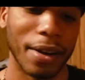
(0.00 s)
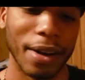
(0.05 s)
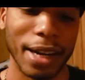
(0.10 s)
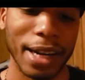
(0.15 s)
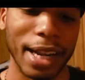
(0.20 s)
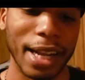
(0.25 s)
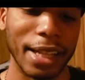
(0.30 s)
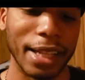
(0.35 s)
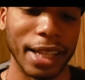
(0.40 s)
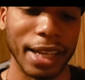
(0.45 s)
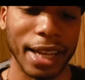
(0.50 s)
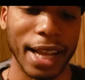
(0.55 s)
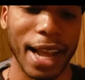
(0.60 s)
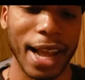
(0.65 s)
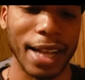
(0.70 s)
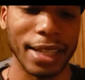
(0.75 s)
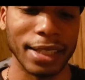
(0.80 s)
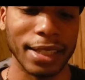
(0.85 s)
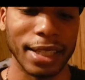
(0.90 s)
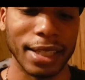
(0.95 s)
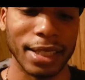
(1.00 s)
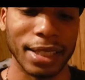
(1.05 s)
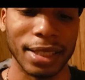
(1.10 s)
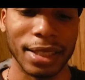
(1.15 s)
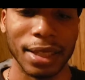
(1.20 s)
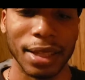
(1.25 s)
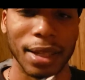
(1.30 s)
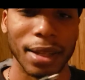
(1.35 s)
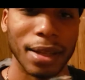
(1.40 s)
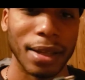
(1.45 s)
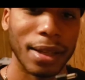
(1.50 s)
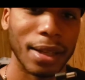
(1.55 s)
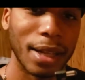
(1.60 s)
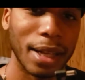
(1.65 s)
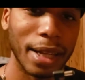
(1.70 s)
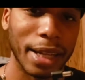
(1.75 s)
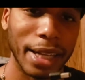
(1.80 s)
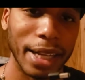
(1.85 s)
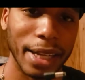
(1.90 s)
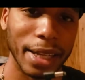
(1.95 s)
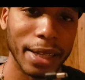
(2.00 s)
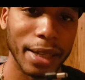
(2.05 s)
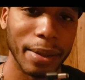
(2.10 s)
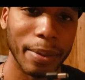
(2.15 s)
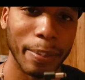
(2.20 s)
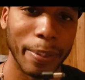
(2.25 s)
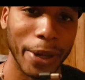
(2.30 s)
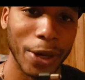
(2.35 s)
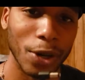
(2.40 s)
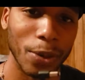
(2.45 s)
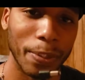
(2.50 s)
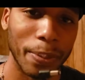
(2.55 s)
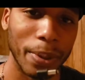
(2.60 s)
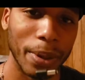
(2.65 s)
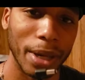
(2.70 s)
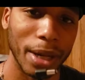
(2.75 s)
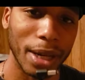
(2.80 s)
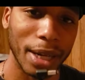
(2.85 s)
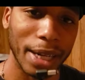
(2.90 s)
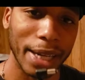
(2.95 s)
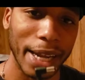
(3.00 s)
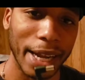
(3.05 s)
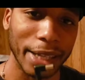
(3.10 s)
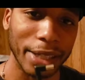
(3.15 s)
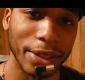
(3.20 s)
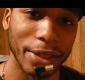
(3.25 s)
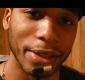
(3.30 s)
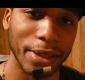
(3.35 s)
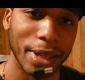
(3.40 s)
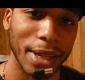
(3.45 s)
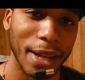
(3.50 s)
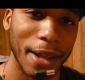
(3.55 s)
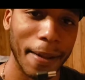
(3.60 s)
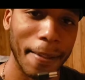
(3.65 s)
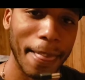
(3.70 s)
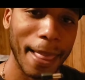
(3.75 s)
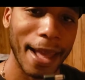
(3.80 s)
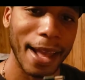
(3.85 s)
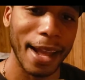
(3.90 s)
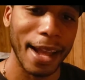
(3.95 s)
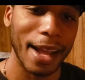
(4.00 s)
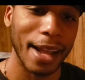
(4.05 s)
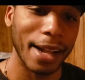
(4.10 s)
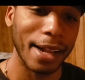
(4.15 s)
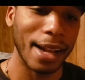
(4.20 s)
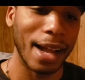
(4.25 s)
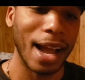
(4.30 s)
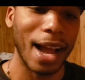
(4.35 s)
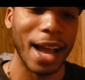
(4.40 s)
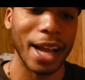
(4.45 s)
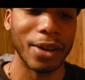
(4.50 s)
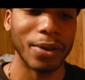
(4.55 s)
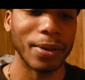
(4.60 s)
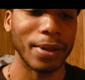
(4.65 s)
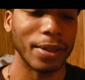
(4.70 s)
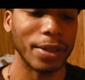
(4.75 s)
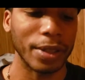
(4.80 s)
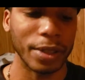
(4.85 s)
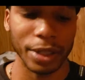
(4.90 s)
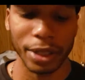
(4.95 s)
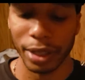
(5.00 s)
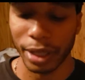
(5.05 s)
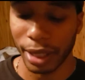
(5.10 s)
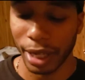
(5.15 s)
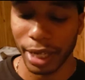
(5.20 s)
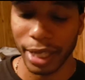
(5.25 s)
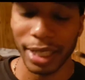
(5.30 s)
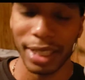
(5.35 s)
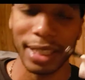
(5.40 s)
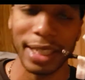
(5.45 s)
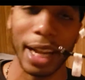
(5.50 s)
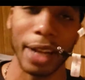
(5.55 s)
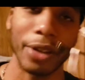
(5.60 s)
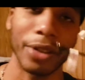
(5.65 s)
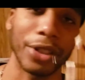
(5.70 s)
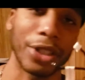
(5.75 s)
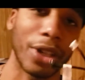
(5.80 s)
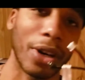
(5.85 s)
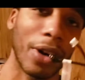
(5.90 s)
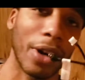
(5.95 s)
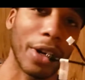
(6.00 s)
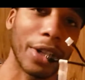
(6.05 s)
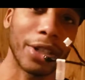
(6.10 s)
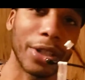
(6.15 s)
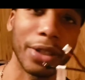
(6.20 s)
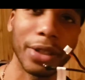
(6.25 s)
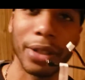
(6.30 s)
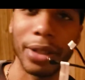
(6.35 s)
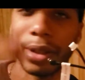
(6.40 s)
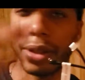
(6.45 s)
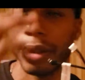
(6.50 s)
All right, and then it has this, again, barrel connector, and any standard charger,